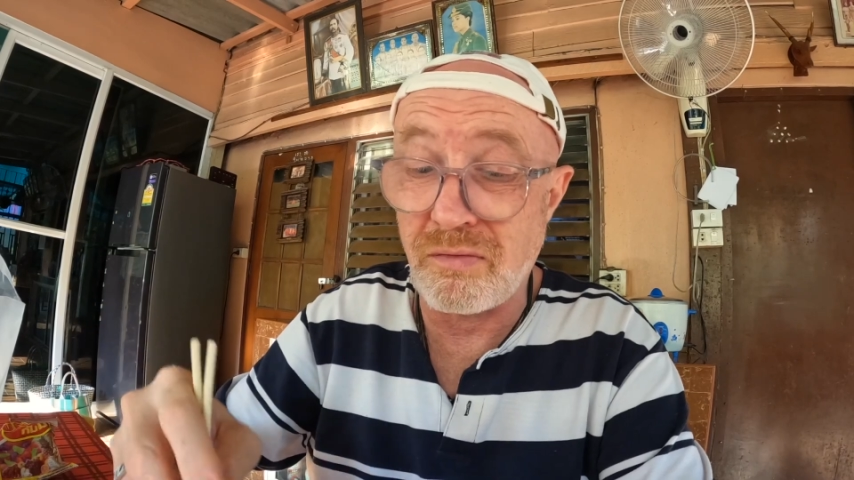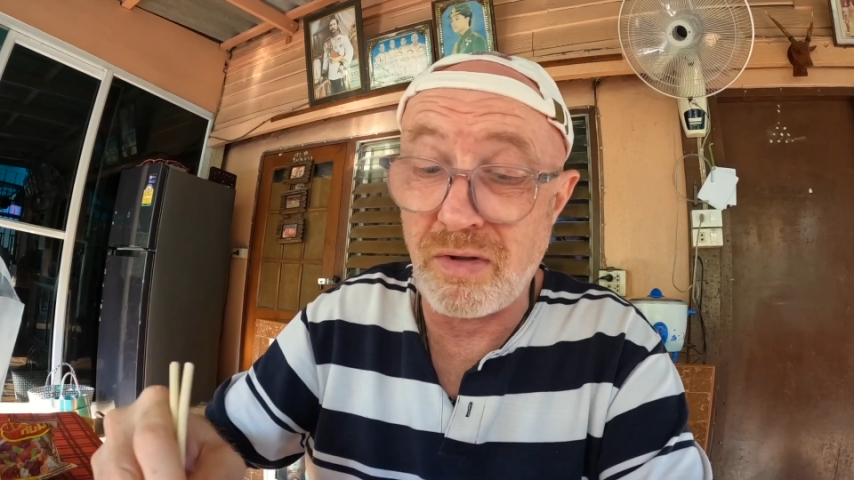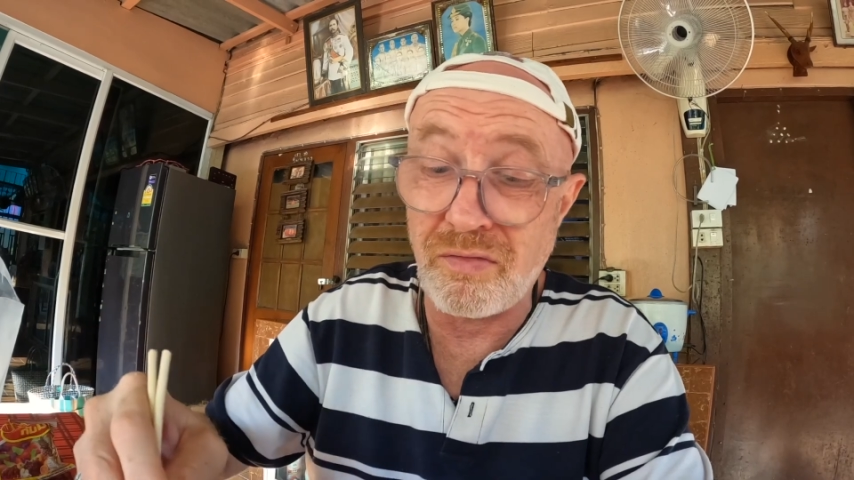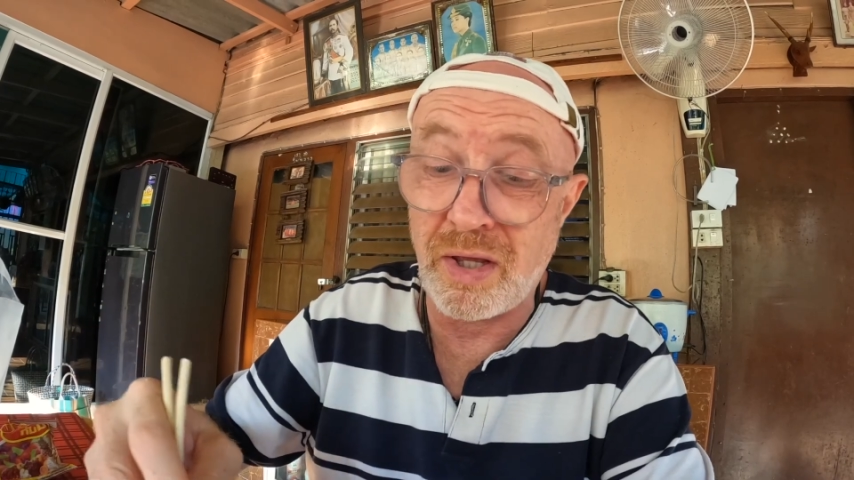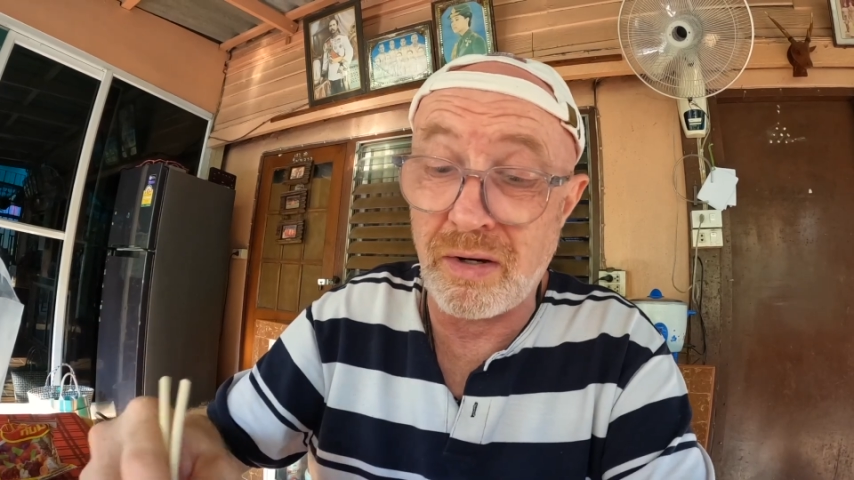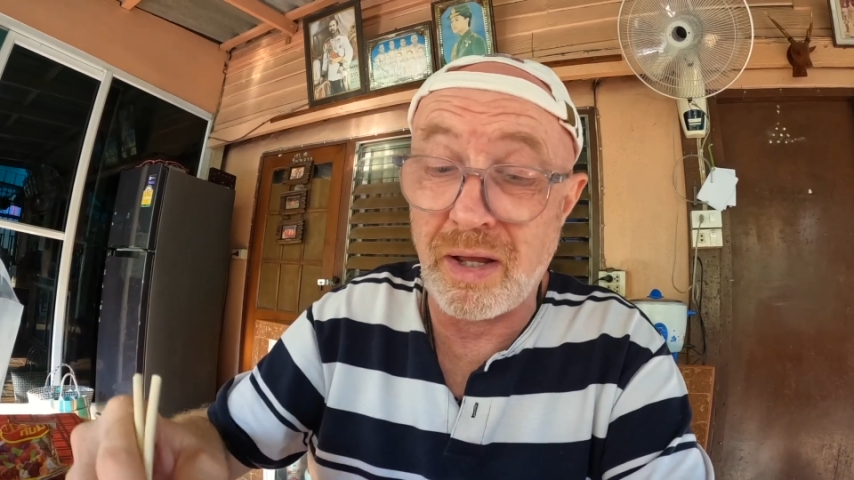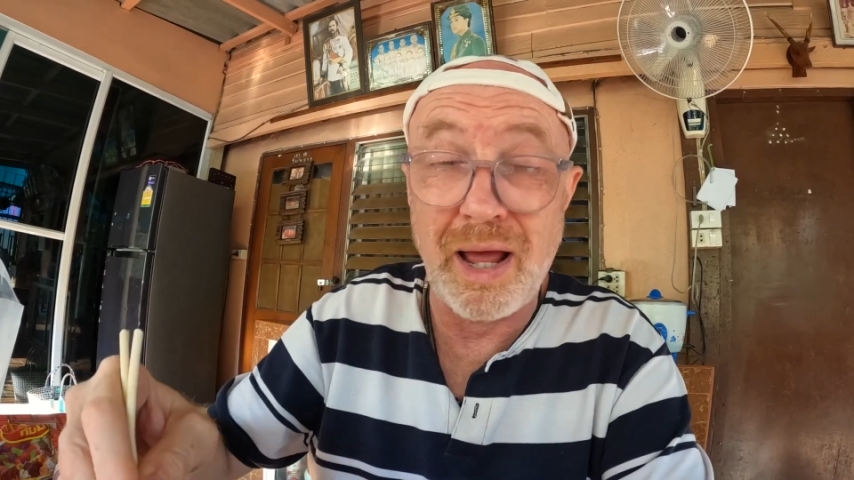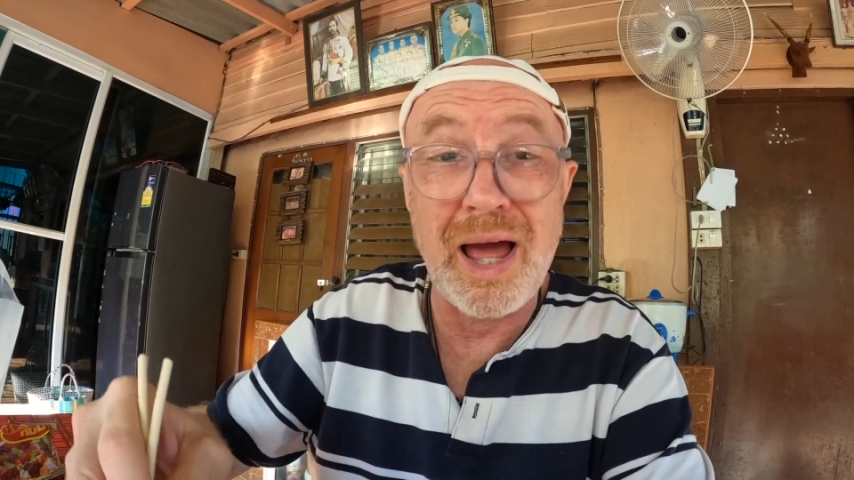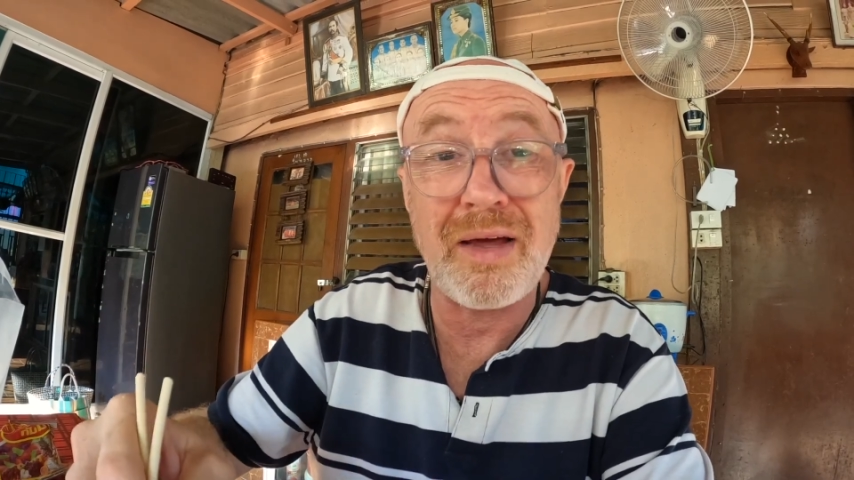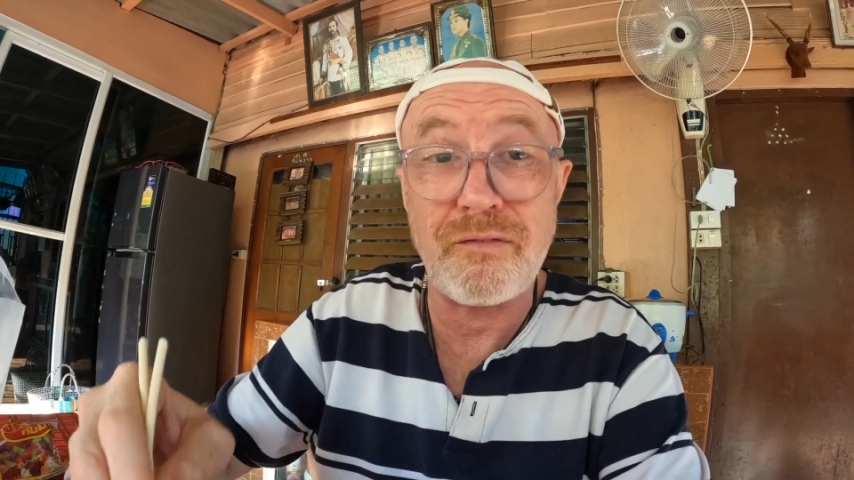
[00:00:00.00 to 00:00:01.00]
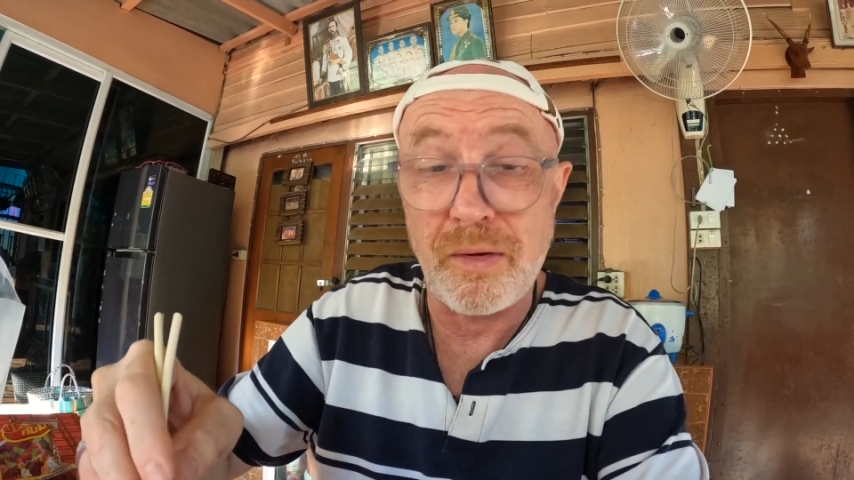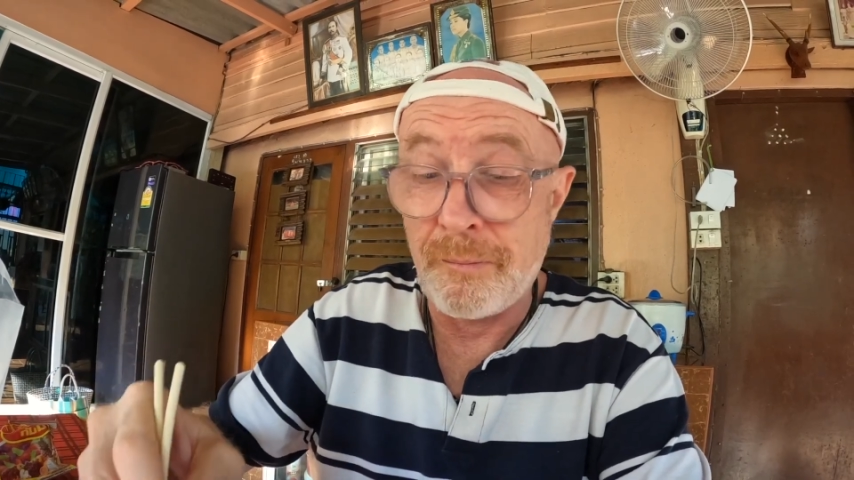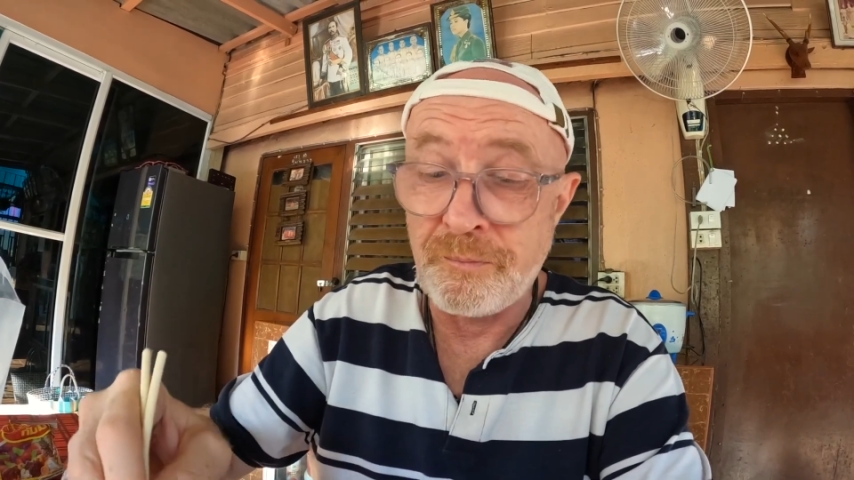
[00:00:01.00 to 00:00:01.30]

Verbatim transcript: of living here, and I have,